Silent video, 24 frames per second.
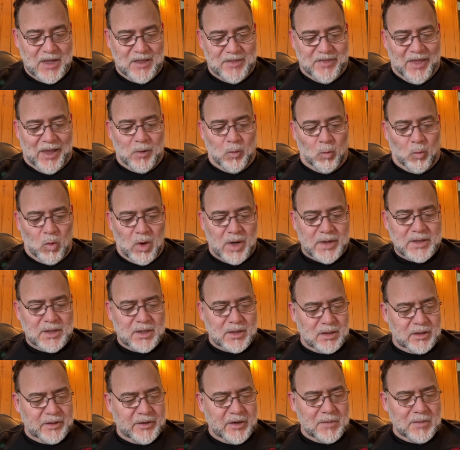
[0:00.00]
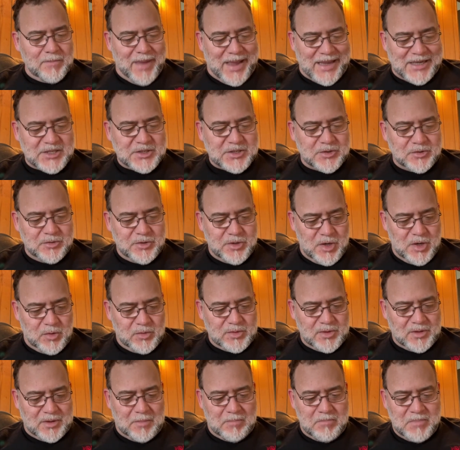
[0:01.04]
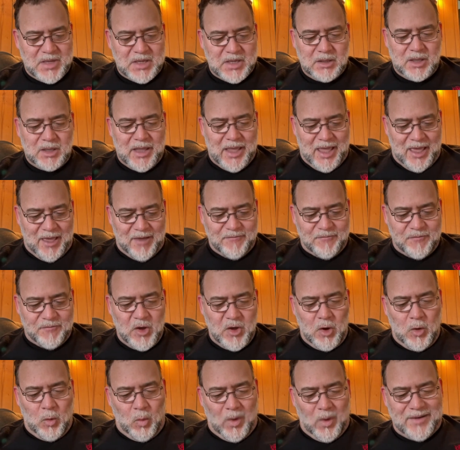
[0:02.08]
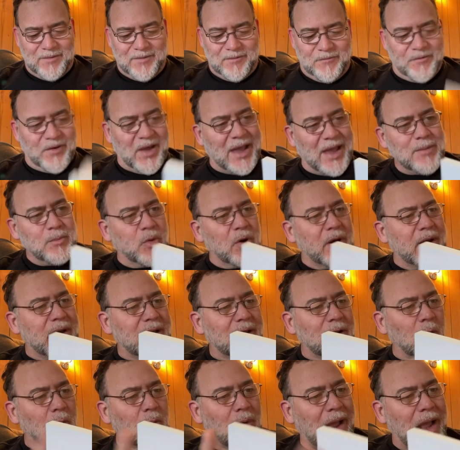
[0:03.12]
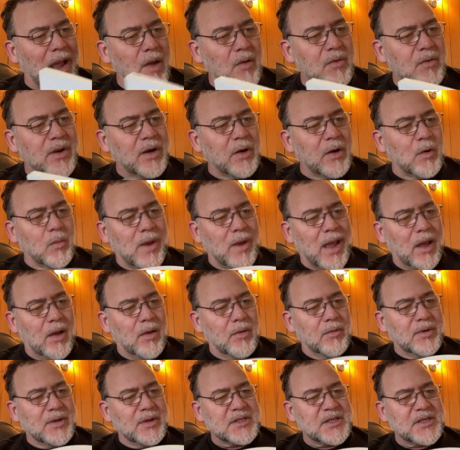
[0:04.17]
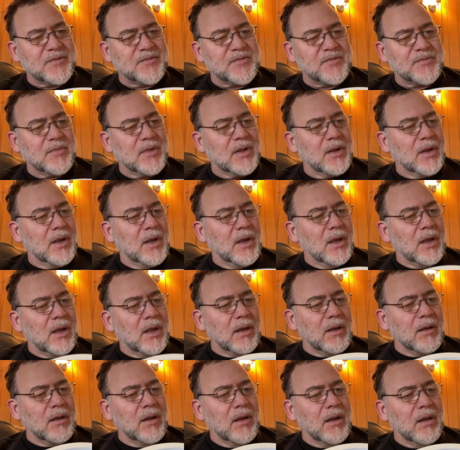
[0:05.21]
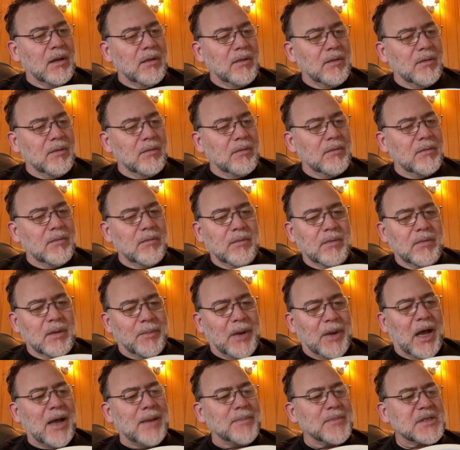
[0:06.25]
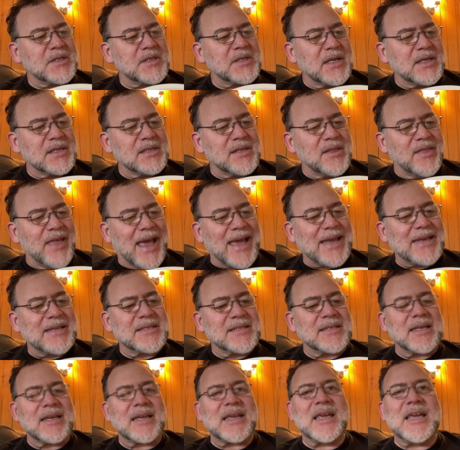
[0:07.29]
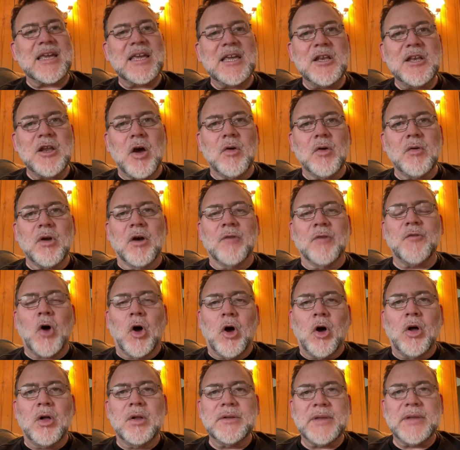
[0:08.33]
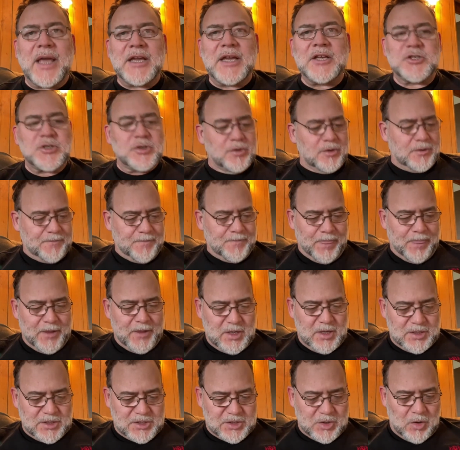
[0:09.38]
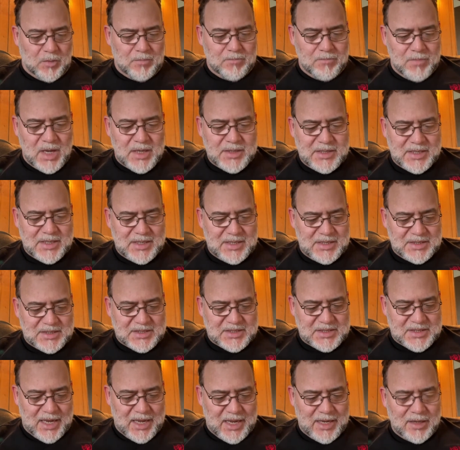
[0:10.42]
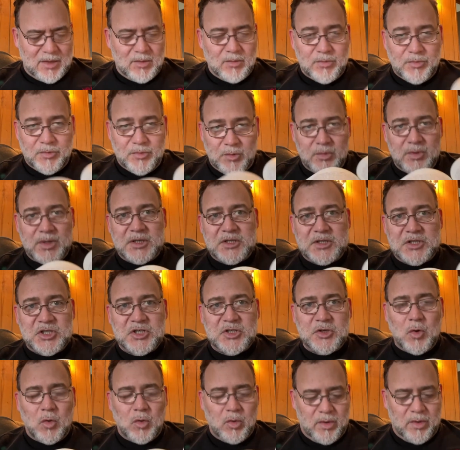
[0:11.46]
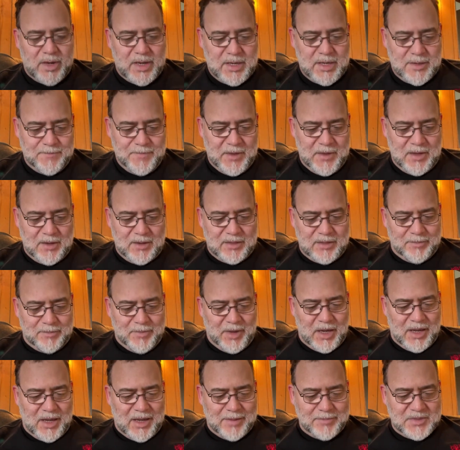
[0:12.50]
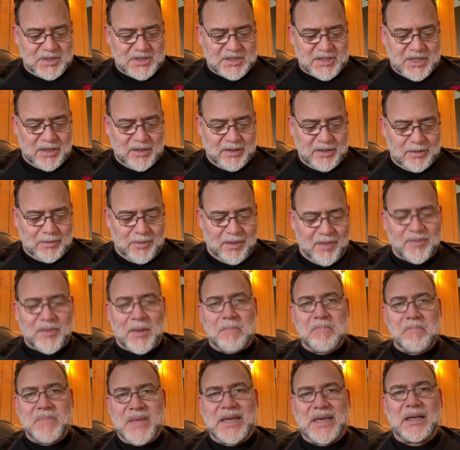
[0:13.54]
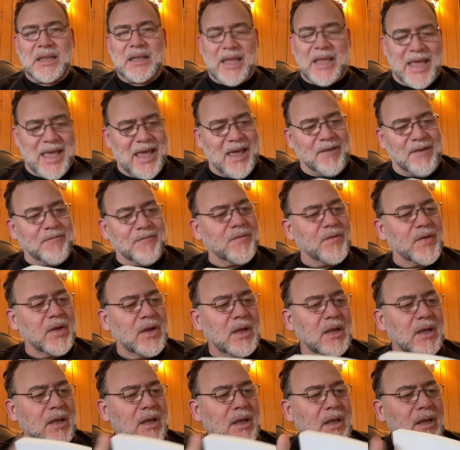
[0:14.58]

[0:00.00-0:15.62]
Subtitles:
That one clear master note, the middle F, went vibrating around and around, as if the Mahatma says, that is the keynote of all nature. So Mundy is saying through his story, the Mahatma is telling them that the middle F